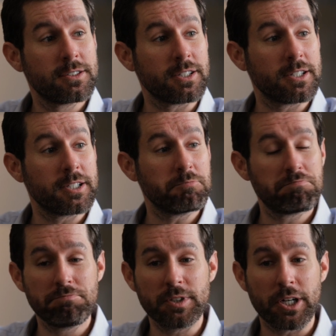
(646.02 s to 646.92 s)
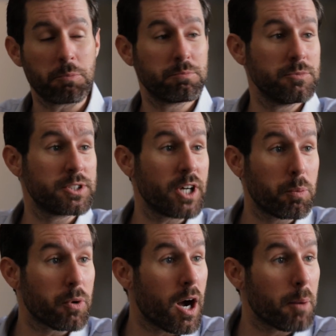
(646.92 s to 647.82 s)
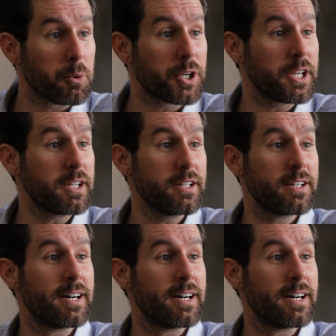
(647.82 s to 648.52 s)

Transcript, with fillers: to, you know, sell property,